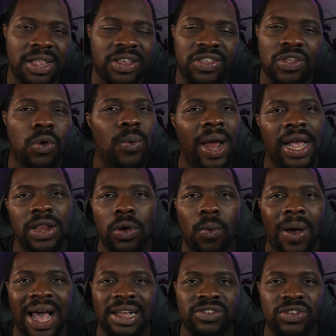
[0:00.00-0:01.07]
a regular
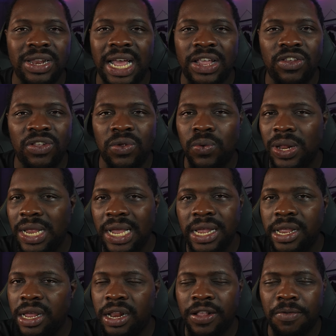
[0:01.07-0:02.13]
watch. You're not using really any
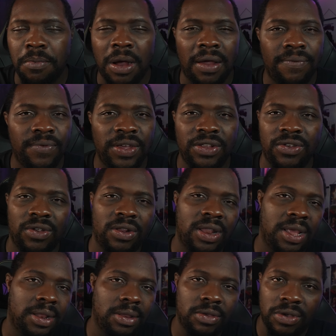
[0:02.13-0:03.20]
of the smart features,
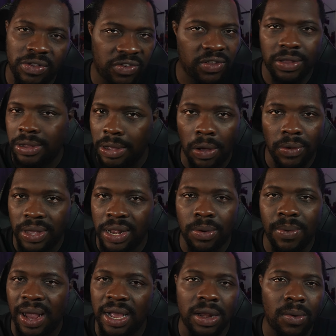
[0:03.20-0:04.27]
then you could just go get a
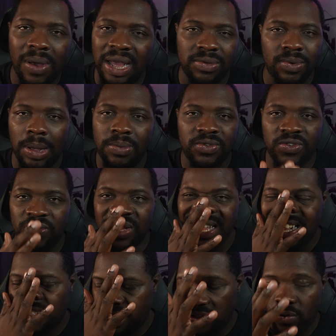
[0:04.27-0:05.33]
regular watch. Why would you get
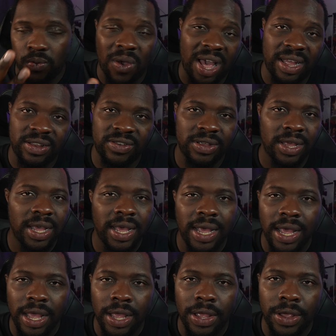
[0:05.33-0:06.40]
this watch?
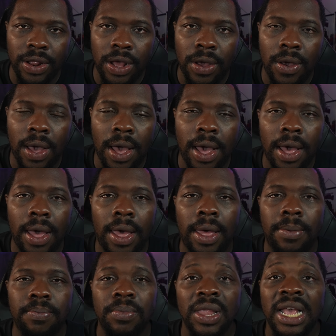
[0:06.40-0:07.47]
You
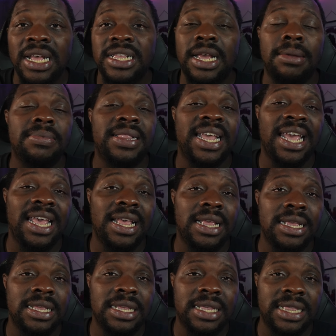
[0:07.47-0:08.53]
know, some
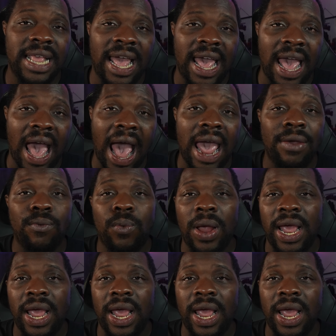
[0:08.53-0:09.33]
things that I ran